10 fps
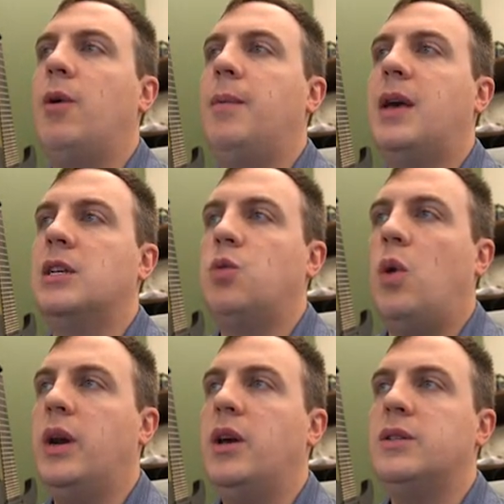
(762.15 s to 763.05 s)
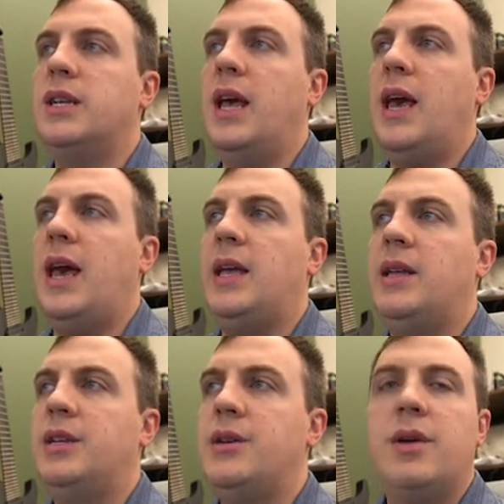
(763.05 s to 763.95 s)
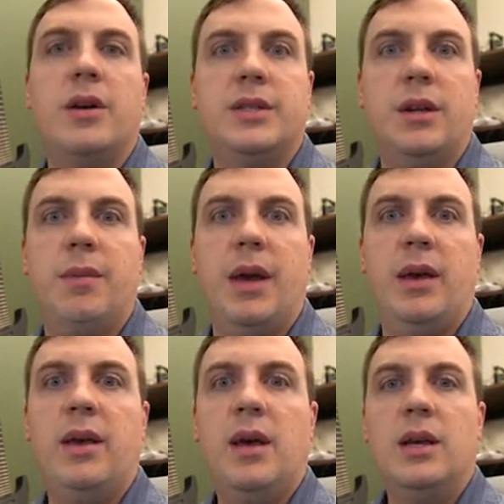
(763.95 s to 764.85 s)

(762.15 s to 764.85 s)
Well, because 1 goes into A, 2 goes into B.